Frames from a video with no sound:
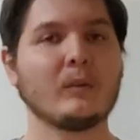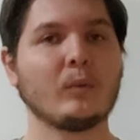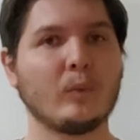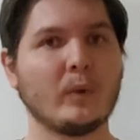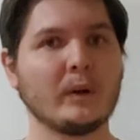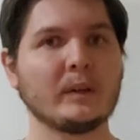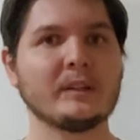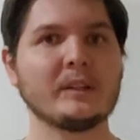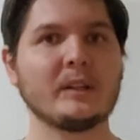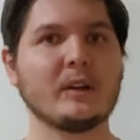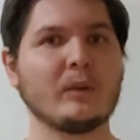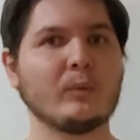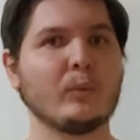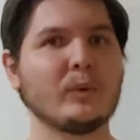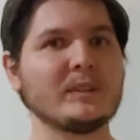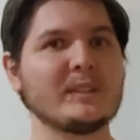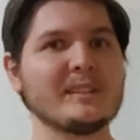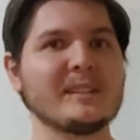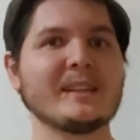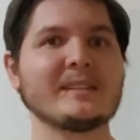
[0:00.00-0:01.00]
What
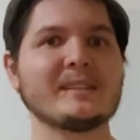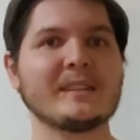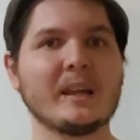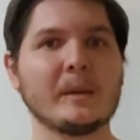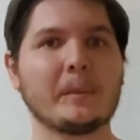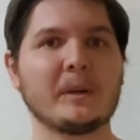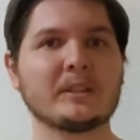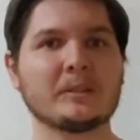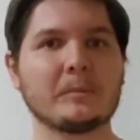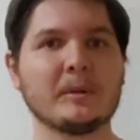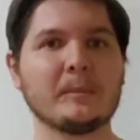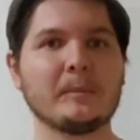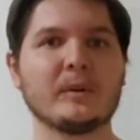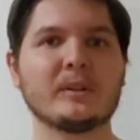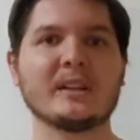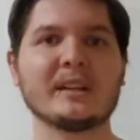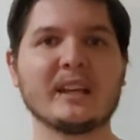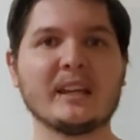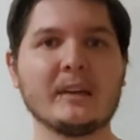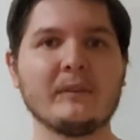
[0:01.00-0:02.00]
does that say about the people?
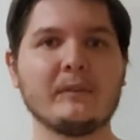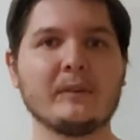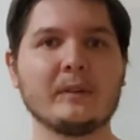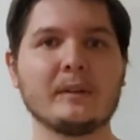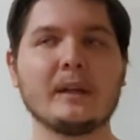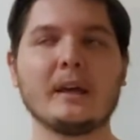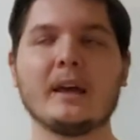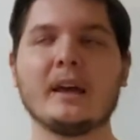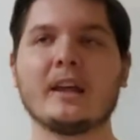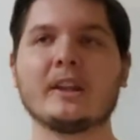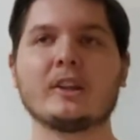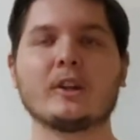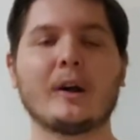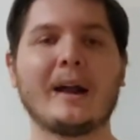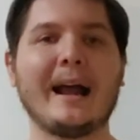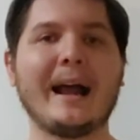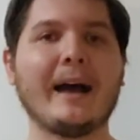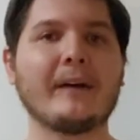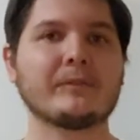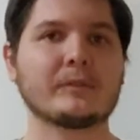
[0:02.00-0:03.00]
That even
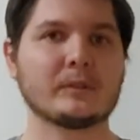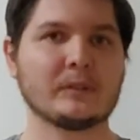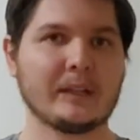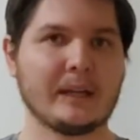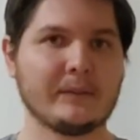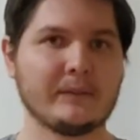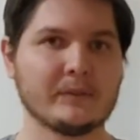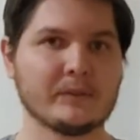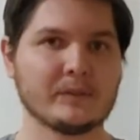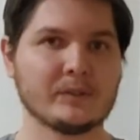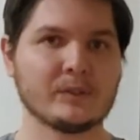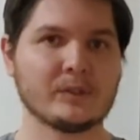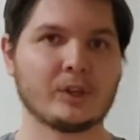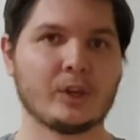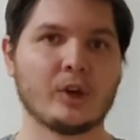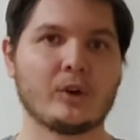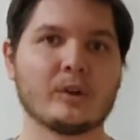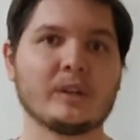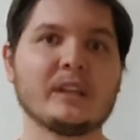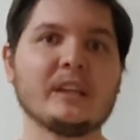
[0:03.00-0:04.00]
their afterlife is
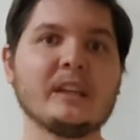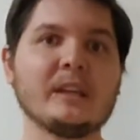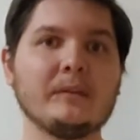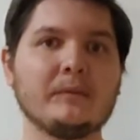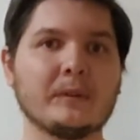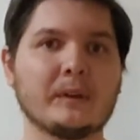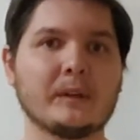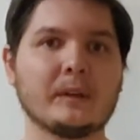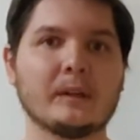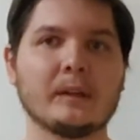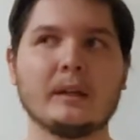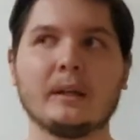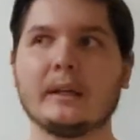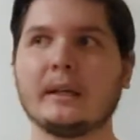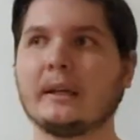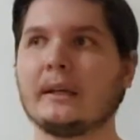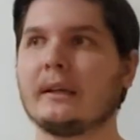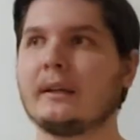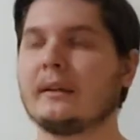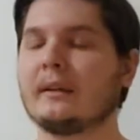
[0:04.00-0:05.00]
insecure. Even
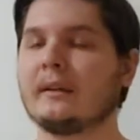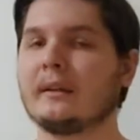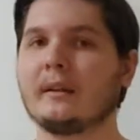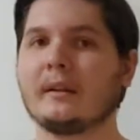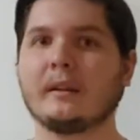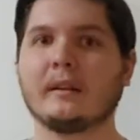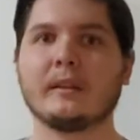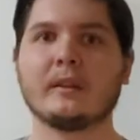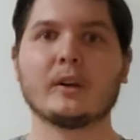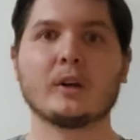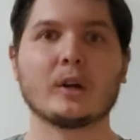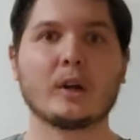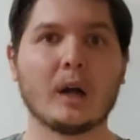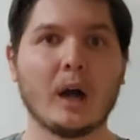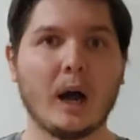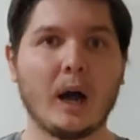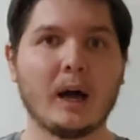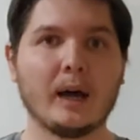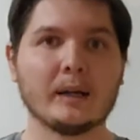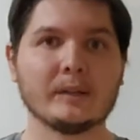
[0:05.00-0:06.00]
their
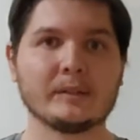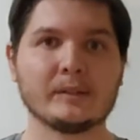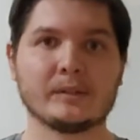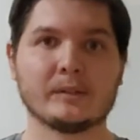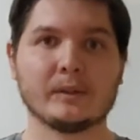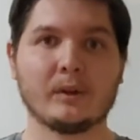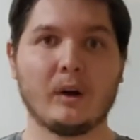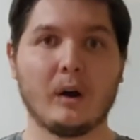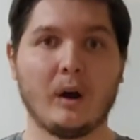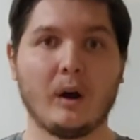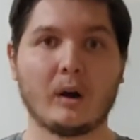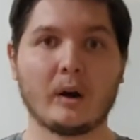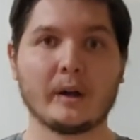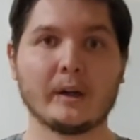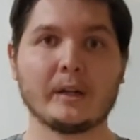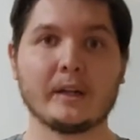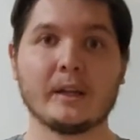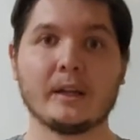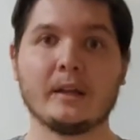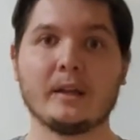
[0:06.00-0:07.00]
gods
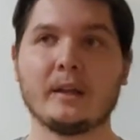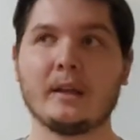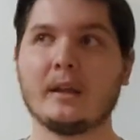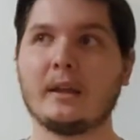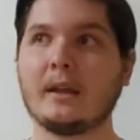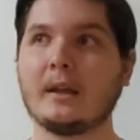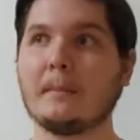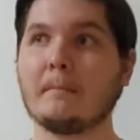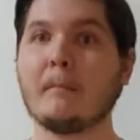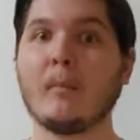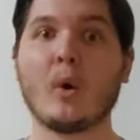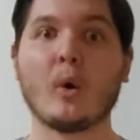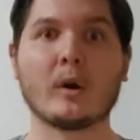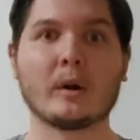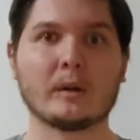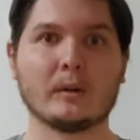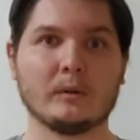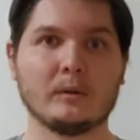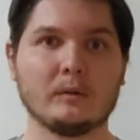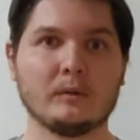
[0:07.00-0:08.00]
aren't
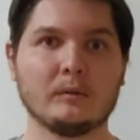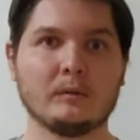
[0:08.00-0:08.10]
immortal.